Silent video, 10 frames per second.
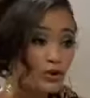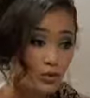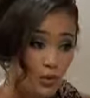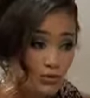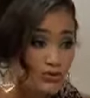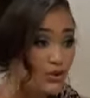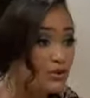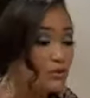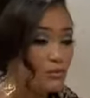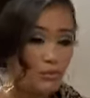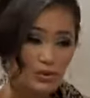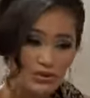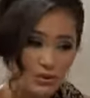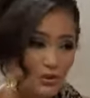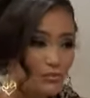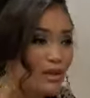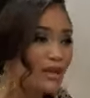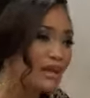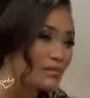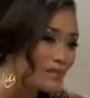You also want your
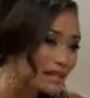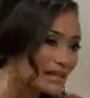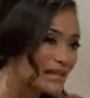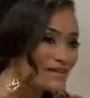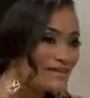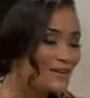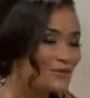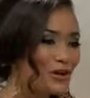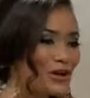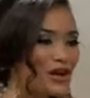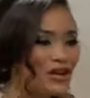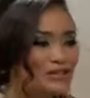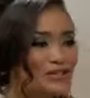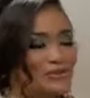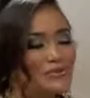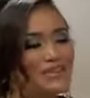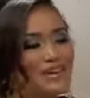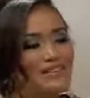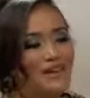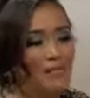career in media, etc. Do you
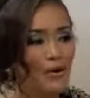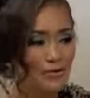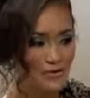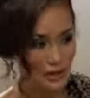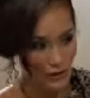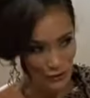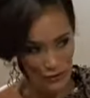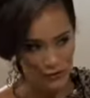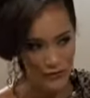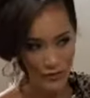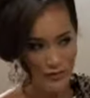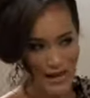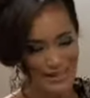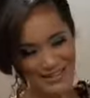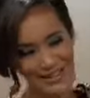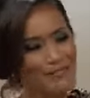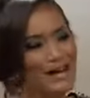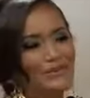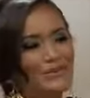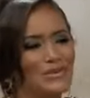think that posing nude for a magazine
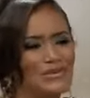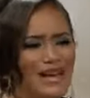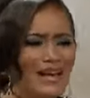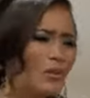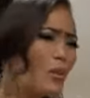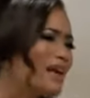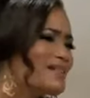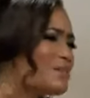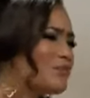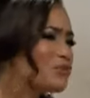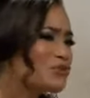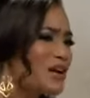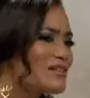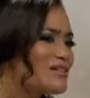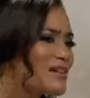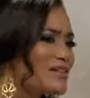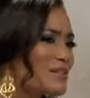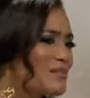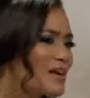might also take away some of your chances at some